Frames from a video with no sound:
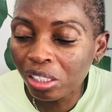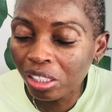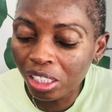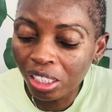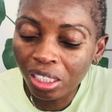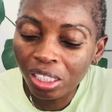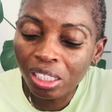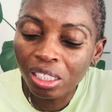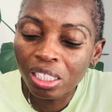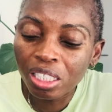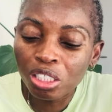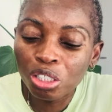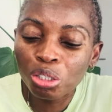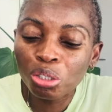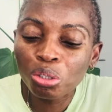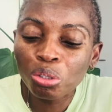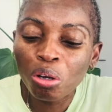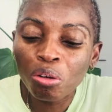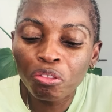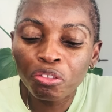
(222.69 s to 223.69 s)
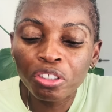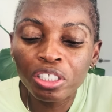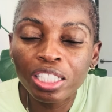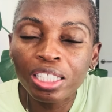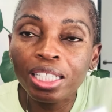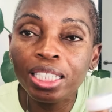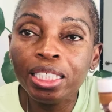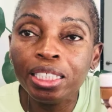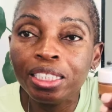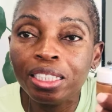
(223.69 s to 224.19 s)
This is a soft
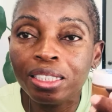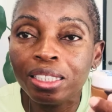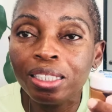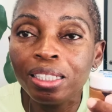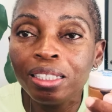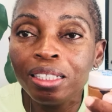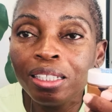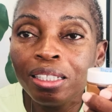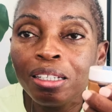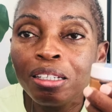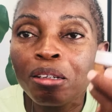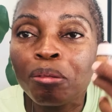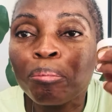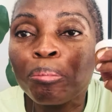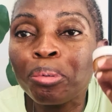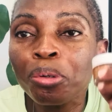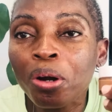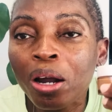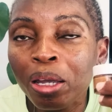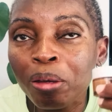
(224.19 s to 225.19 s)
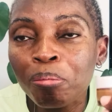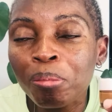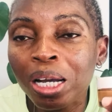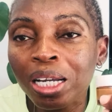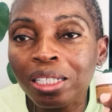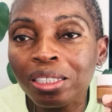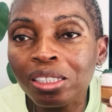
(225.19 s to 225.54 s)
lit primer.